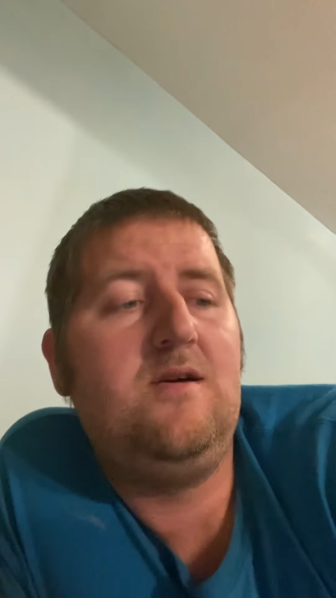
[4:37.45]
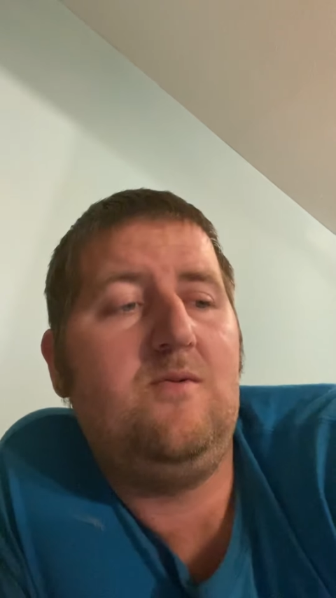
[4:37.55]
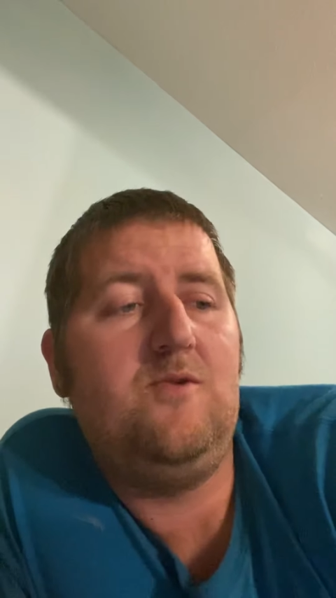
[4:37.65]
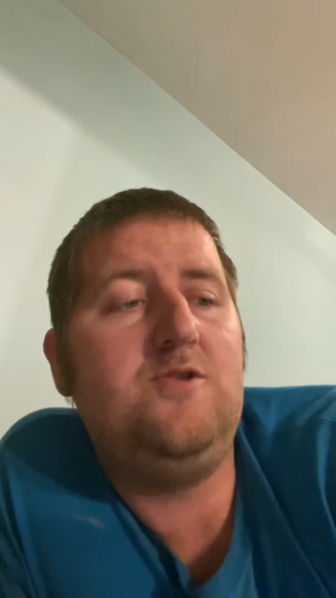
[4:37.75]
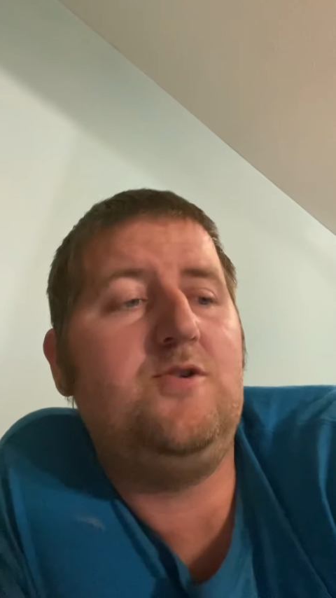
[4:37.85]

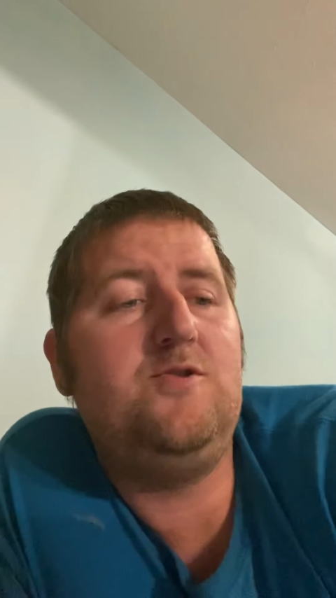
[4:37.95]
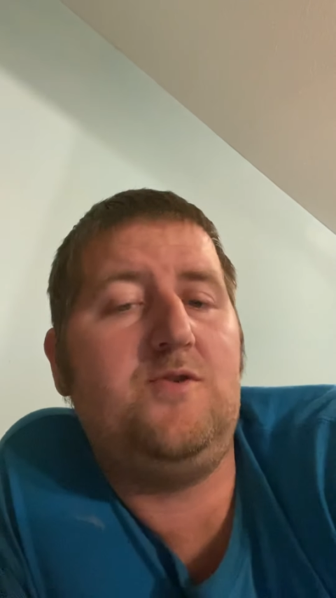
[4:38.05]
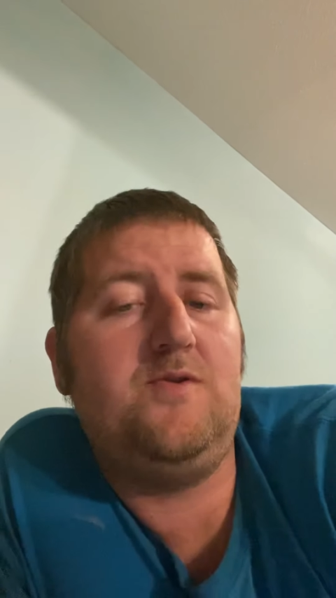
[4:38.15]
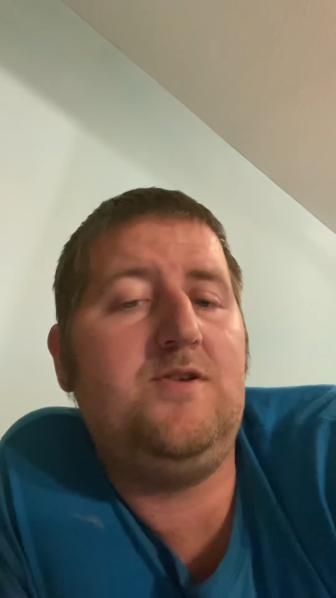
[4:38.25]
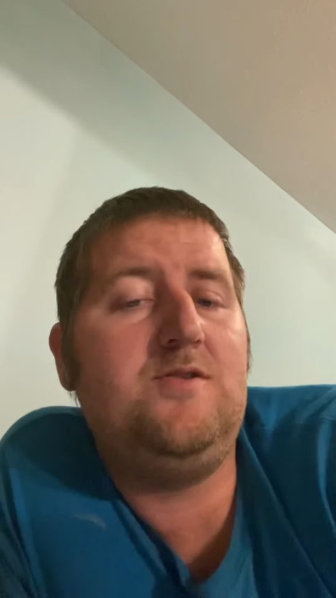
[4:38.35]
which those are
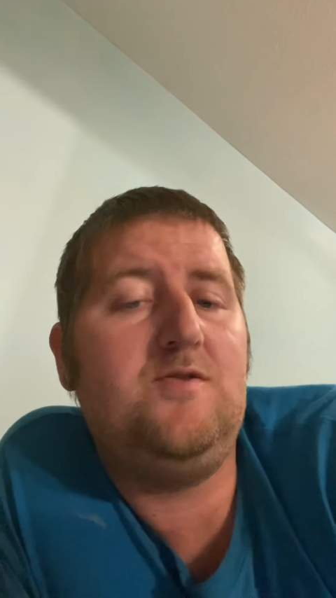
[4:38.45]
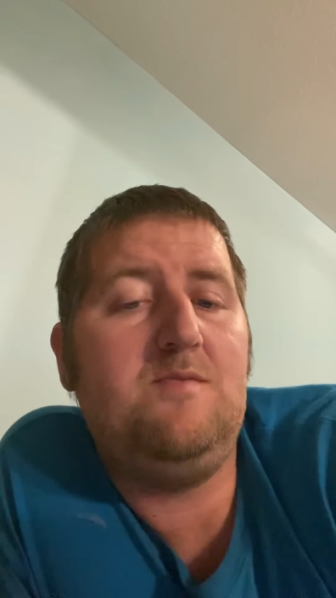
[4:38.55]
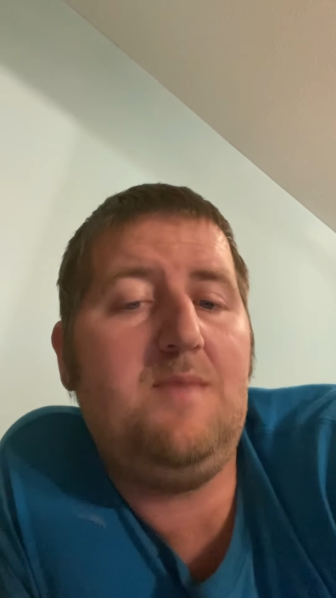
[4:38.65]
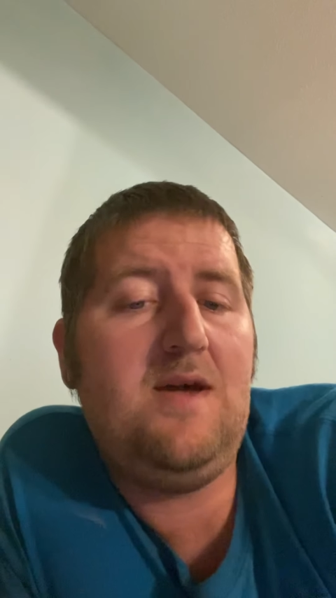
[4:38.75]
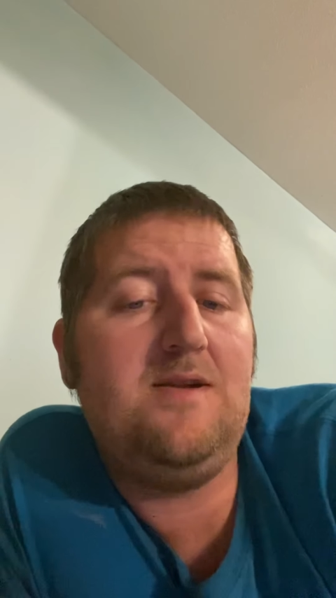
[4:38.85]
easier to
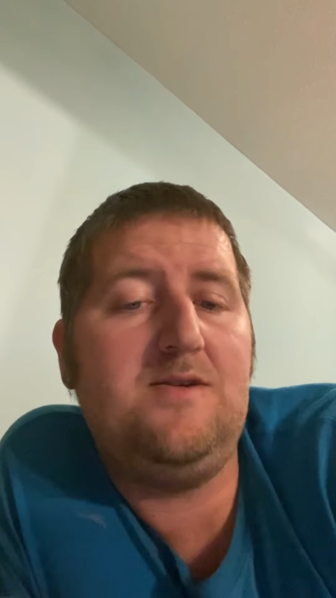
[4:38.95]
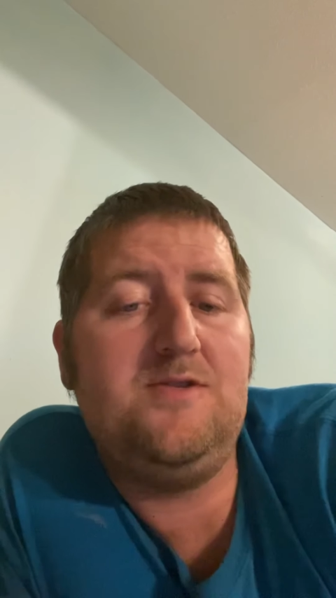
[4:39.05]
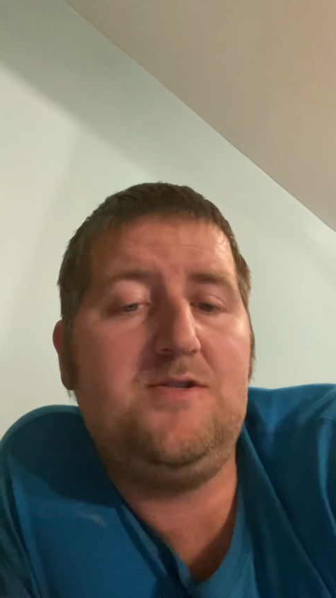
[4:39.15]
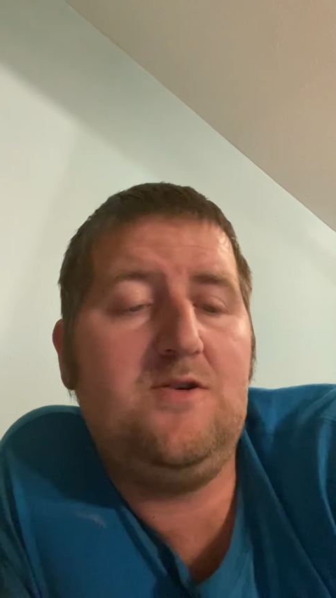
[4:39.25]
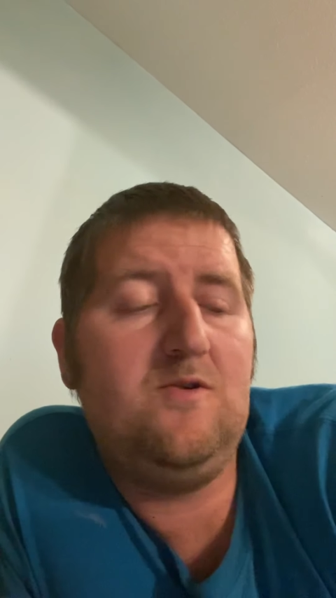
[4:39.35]

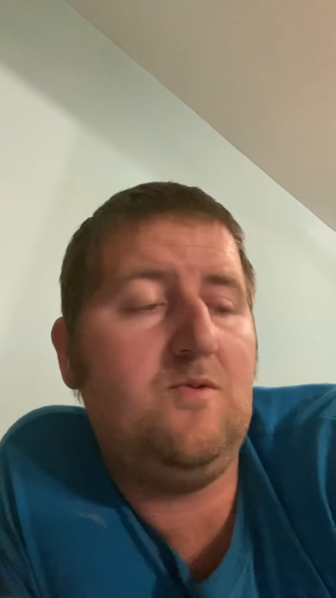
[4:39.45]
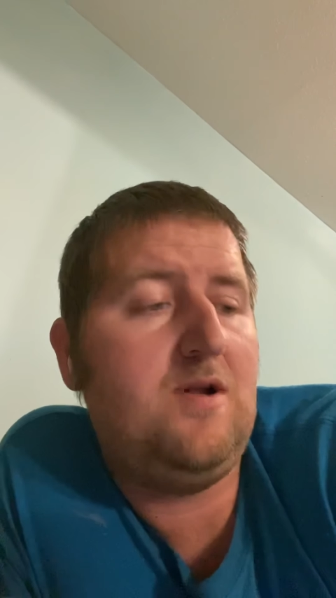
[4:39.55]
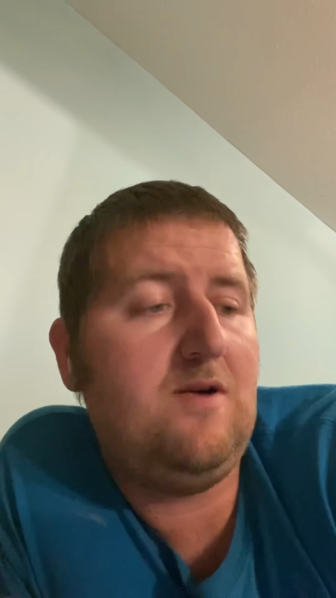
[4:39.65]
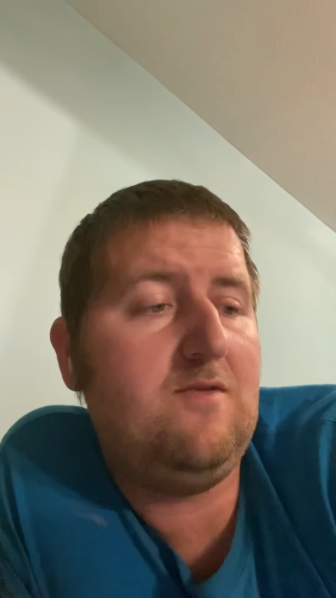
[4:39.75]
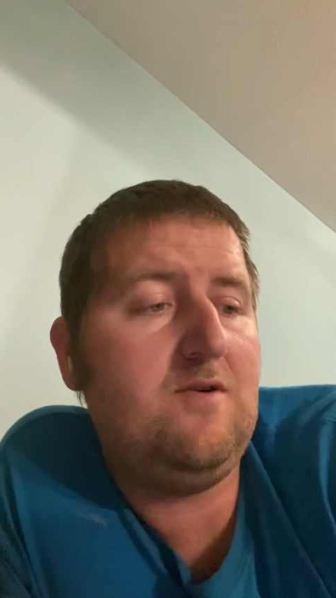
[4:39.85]
manage or
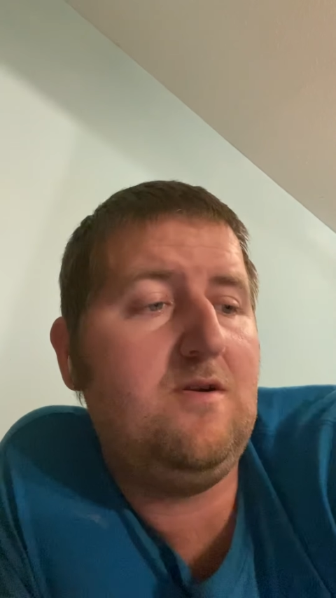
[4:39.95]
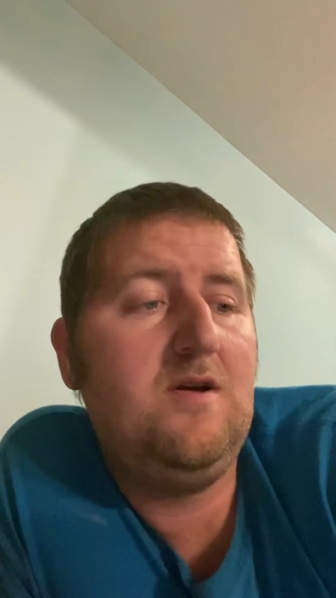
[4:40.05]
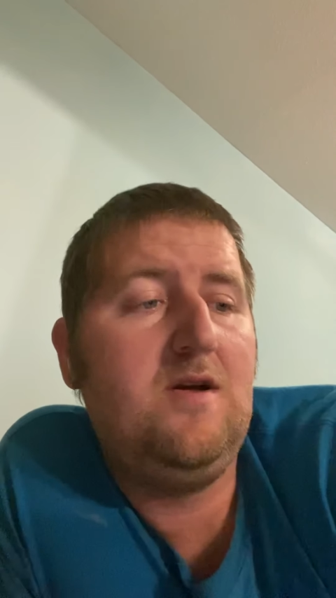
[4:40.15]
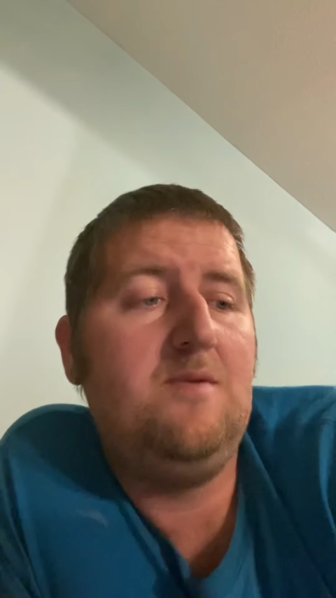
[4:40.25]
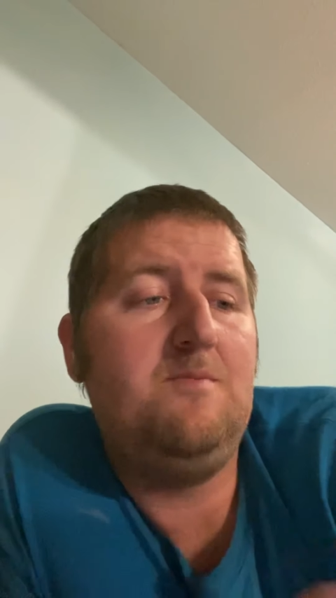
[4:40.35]
whatever,
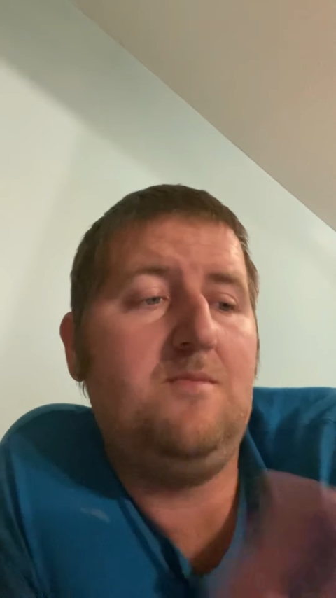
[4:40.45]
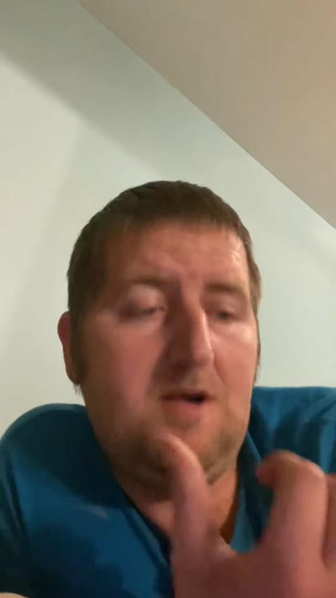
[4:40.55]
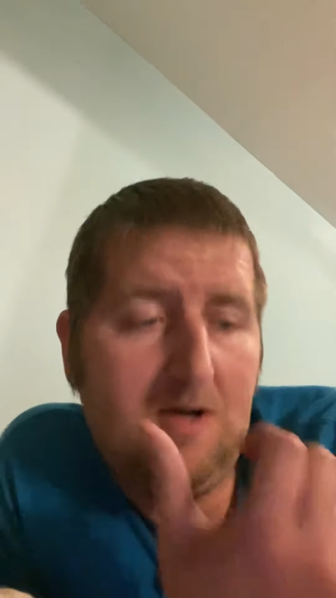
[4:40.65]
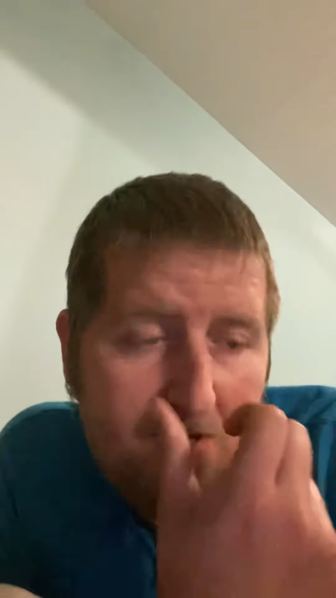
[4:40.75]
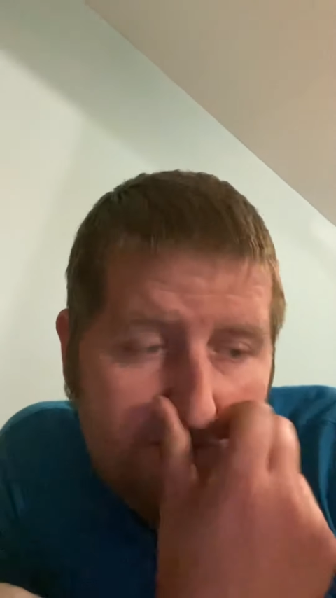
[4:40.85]
but
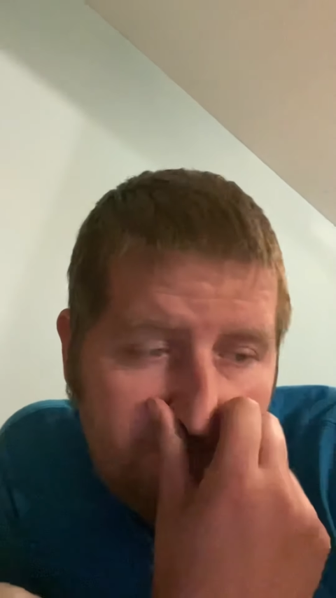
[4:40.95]
uh,